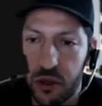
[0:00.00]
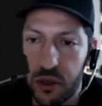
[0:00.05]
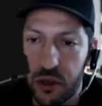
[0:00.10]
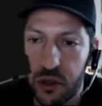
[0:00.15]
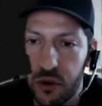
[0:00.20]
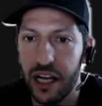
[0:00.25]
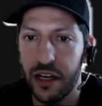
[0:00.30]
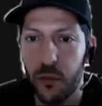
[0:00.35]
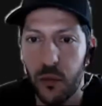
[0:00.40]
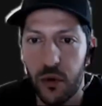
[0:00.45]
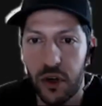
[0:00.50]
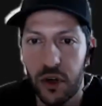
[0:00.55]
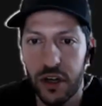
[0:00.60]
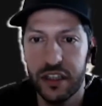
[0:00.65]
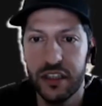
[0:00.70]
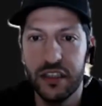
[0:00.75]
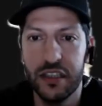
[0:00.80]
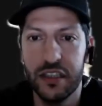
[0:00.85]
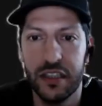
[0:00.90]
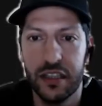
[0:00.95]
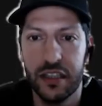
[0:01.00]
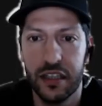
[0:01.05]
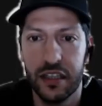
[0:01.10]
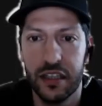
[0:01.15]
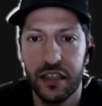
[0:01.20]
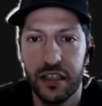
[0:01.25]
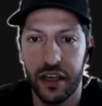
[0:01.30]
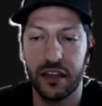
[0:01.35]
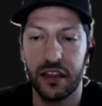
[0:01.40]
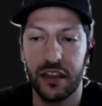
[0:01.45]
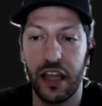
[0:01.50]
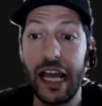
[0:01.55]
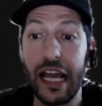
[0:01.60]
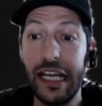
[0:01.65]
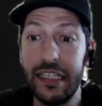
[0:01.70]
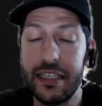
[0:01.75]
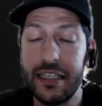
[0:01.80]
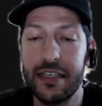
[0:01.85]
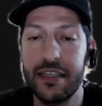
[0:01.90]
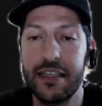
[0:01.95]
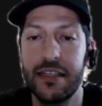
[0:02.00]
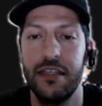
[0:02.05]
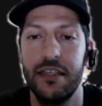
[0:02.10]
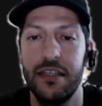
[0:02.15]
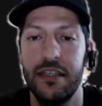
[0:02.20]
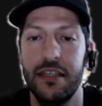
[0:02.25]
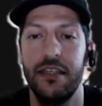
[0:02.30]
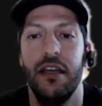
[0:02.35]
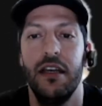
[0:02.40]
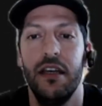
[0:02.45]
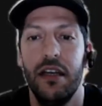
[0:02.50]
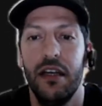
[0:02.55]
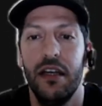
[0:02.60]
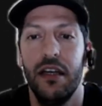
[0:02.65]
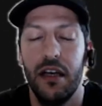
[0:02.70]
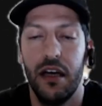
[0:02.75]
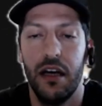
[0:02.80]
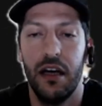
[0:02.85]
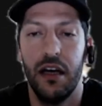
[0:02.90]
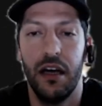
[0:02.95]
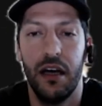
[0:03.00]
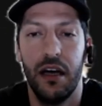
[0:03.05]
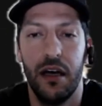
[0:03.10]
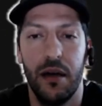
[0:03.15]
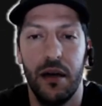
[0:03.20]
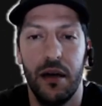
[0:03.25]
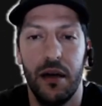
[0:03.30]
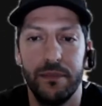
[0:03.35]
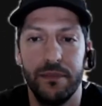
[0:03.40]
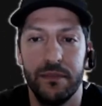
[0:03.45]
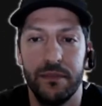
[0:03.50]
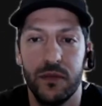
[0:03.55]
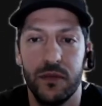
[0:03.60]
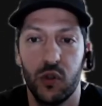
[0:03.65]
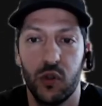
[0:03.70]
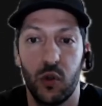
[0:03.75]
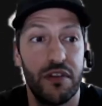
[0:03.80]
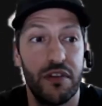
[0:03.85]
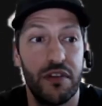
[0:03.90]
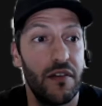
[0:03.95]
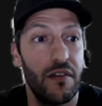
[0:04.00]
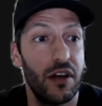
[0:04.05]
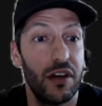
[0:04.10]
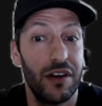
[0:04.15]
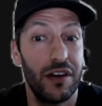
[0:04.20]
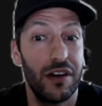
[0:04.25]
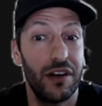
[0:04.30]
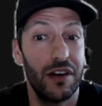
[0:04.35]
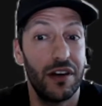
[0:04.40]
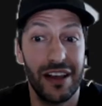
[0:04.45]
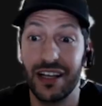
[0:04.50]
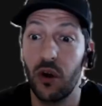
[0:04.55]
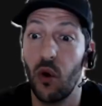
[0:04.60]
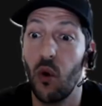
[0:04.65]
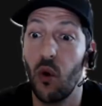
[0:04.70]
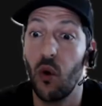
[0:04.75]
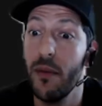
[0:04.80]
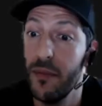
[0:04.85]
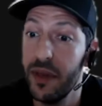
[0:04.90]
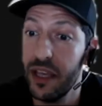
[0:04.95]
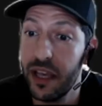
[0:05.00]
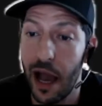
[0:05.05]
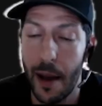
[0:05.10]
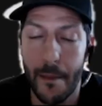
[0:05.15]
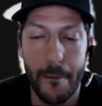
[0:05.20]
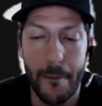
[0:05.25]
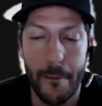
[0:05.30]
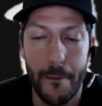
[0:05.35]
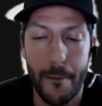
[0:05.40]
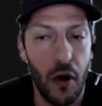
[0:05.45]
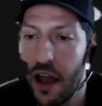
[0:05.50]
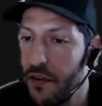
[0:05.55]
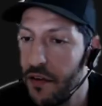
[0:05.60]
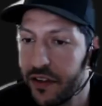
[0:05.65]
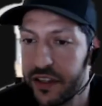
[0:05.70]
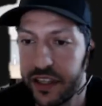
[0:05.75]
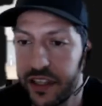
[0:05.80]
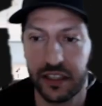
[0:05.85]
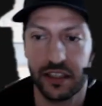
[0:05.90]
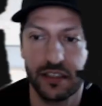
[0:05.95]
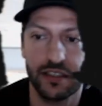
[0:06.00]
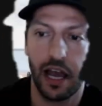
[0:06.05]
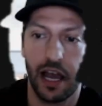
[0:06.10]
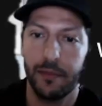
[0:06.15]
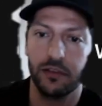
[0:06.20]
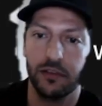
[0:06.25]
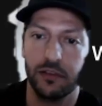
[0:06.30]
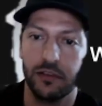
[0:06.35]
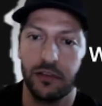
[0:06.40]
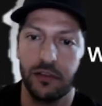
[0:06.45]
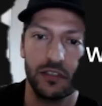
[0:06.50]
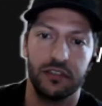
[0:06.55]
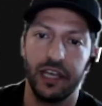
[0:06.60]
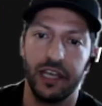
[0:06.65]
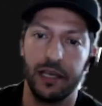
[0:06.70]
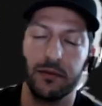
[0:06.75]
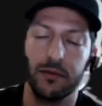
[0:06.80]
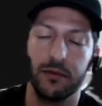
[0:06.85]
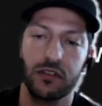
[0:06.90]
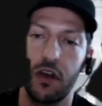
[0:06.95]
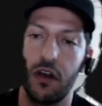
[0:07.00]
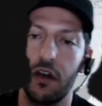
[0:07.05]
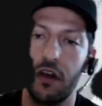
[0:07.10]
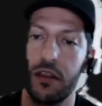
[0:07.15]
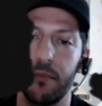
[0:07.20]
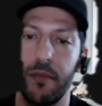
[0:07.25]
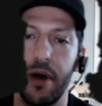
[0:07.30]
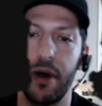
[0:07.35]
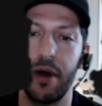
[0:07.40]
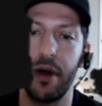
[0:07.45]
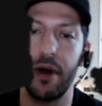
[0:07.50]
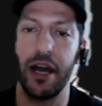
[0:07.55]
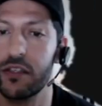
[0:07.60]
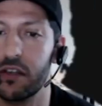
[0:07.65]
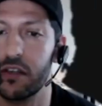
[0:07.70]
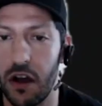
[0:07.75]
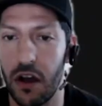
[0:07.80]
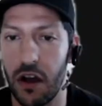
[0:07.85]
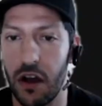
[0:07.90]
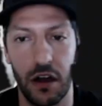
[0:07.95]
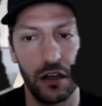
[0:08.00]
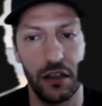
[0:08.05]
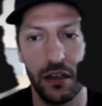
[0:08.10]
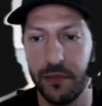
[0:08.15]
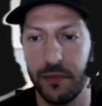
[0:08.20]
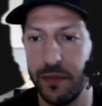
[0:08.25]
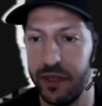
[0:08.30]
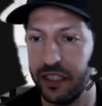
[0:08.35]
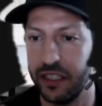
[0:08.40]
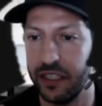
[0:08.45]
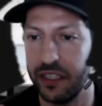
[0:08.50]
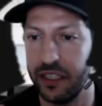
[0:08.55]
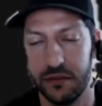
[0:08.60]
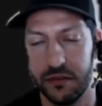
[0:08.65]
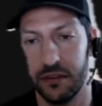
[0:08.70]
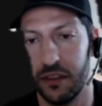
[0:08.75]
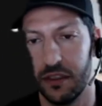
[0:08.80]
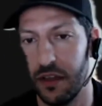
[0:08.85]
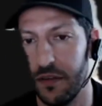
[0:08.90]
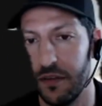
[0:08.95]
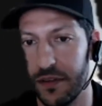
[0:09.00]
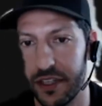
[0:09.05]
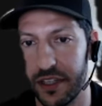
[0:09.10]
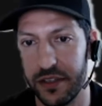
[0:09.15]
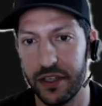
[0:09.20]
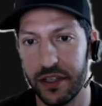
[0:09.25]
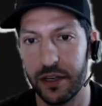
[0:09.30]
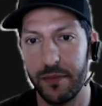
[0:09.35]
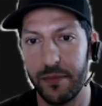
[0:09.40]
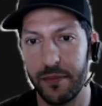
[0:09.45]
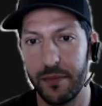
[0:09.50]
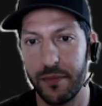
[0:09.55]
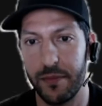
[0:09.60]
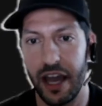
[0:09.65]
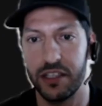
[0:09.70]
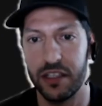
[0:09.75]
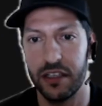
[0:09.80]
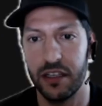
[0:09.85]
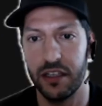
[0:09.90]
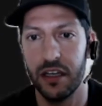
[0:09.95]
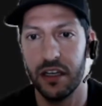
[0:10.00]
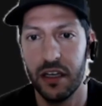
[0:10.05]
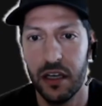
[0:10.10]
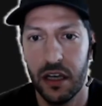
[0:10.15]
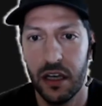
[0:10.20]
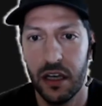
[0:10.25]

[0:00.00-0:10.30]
three grand in wood and lights, um, twenty-five hundred dollars in equipment. I bought everything: a table table saw, the miter saw. I mean, everything you can imagine.